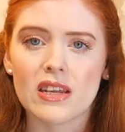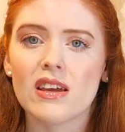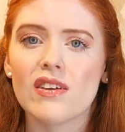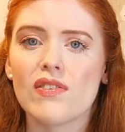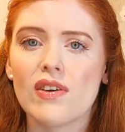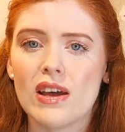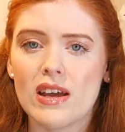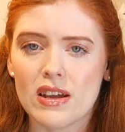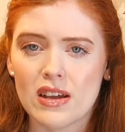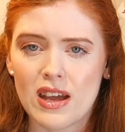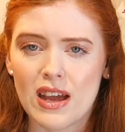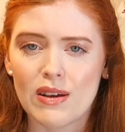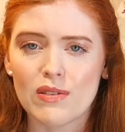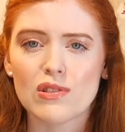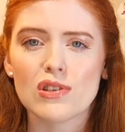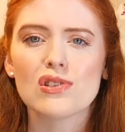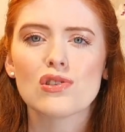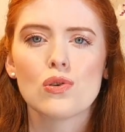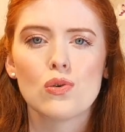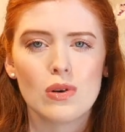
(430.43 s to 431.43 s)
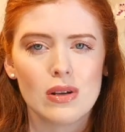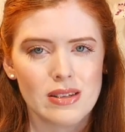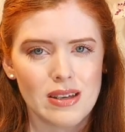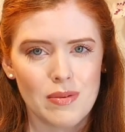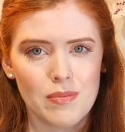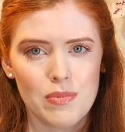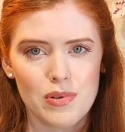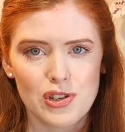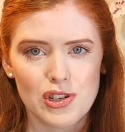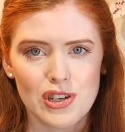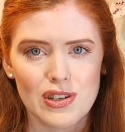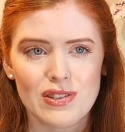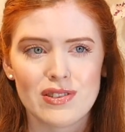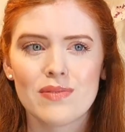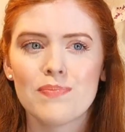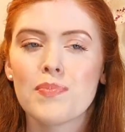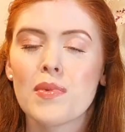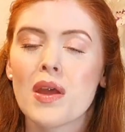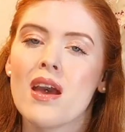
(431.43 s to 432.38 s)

if it encounters cooler temperatures.